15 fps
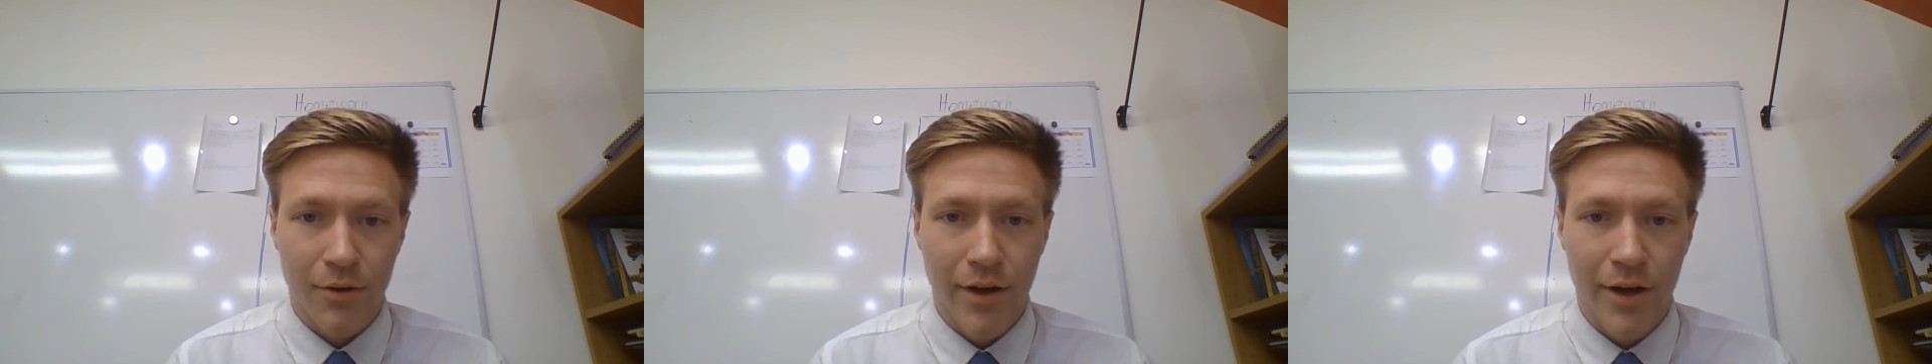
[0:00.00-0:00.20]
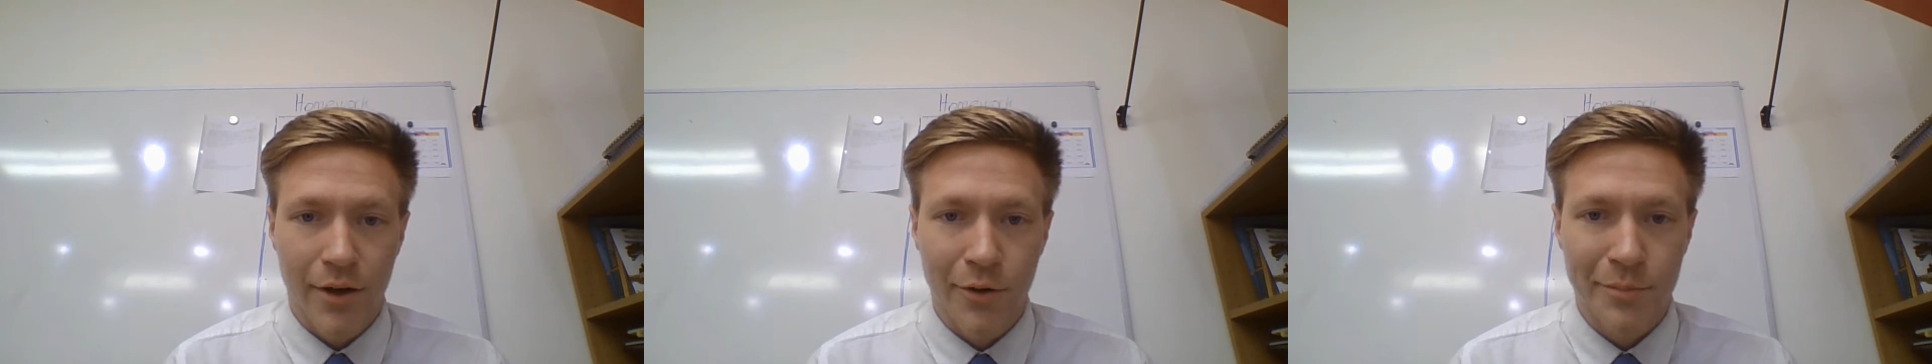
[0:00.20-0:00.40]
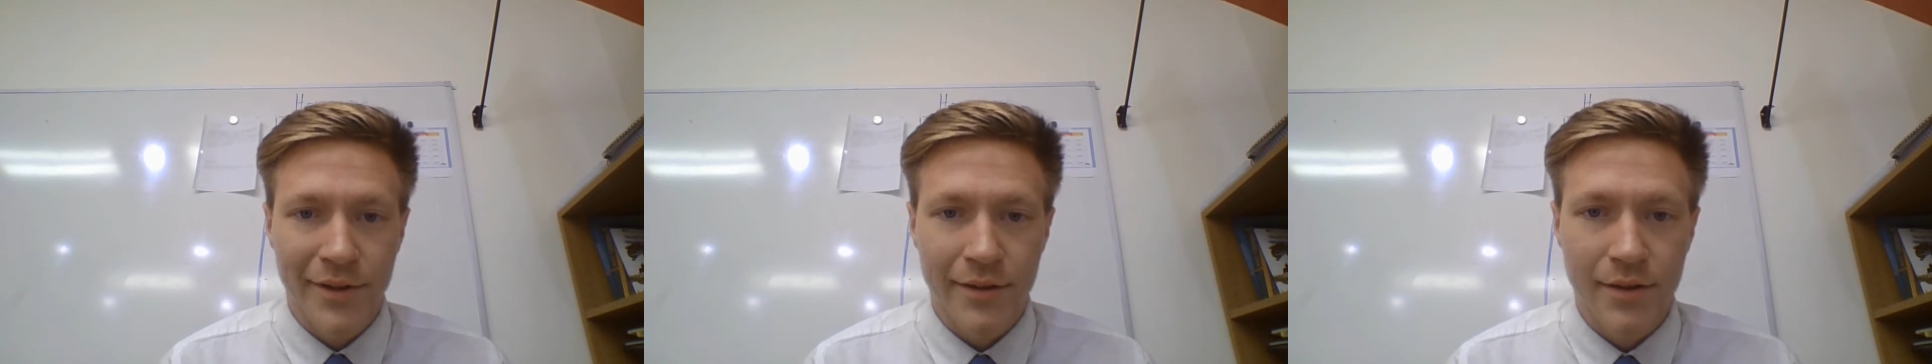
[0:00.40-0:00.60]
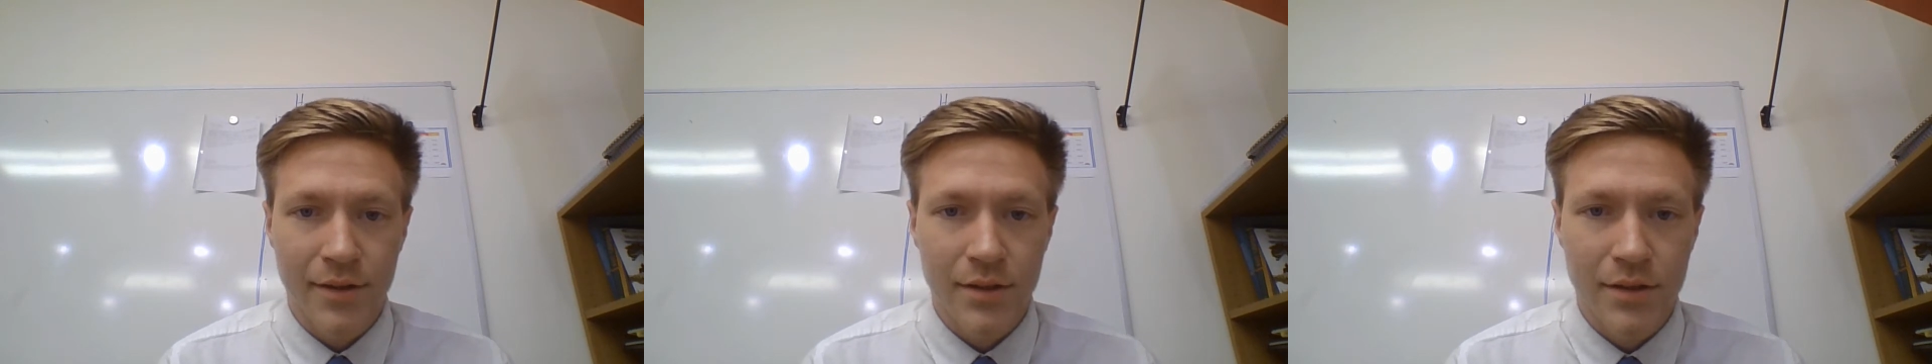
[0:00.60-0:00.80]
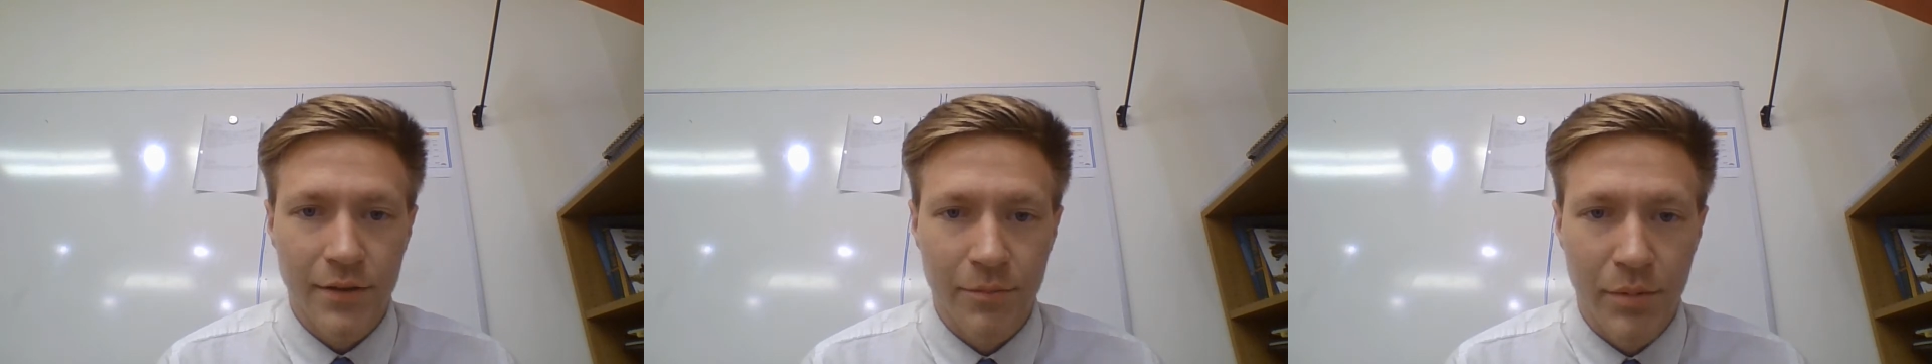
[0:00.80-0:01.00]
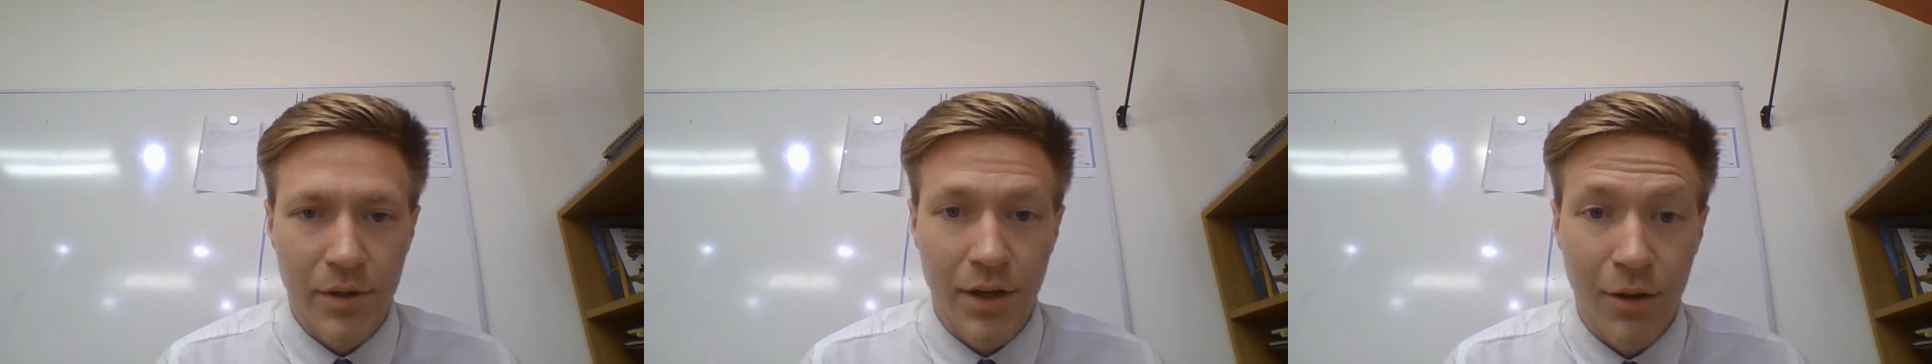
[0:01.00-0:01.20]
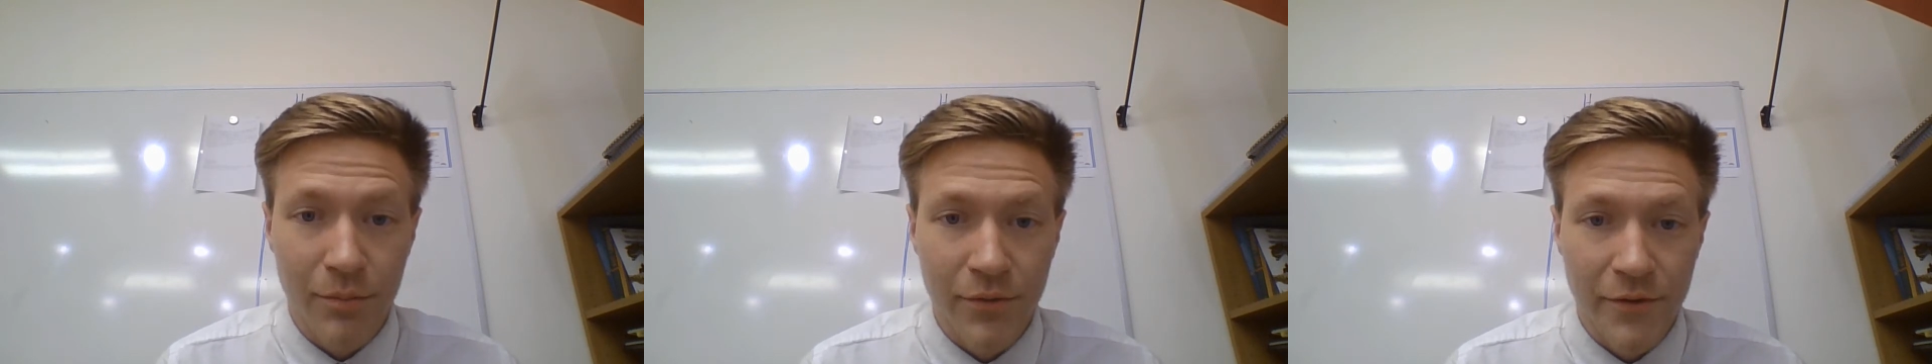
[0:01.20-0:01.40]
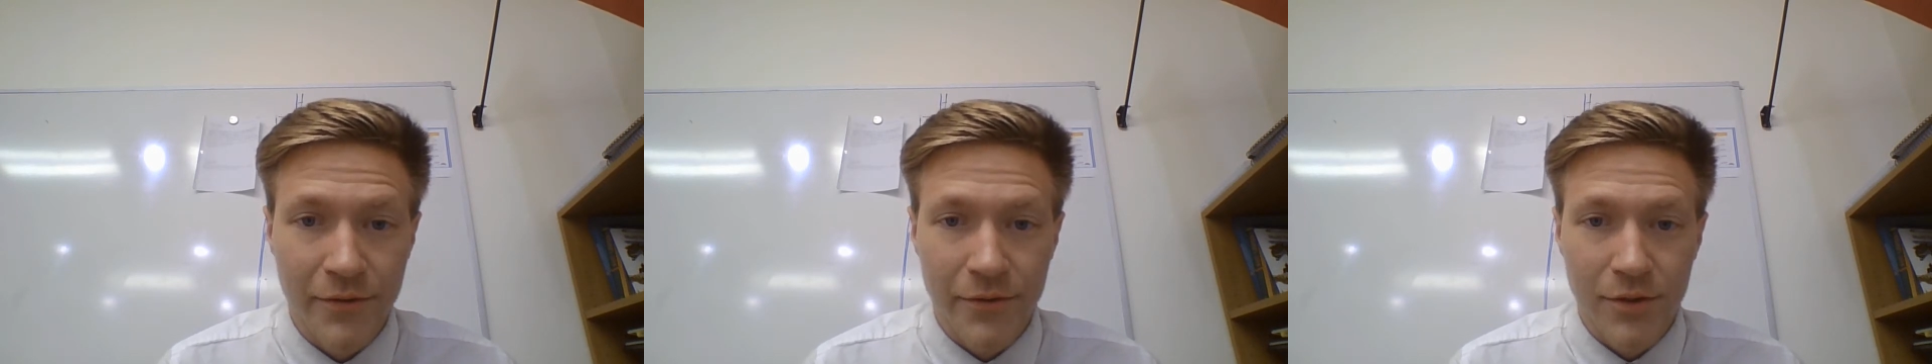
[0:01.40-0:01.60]
I hope that these have been
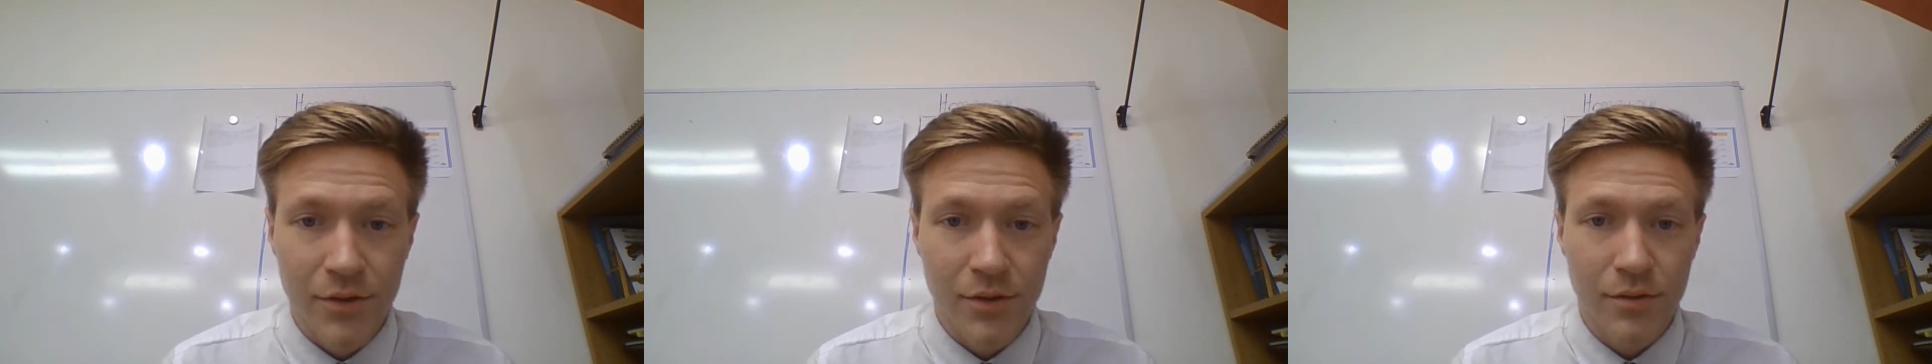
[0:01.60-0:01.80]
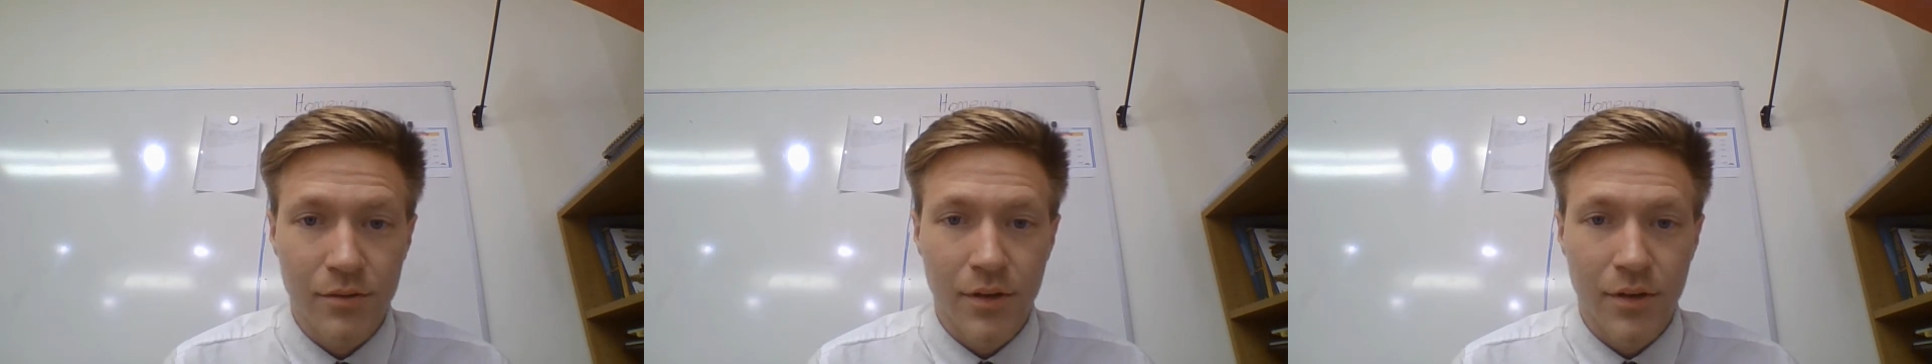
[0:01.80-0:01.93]
helpful for you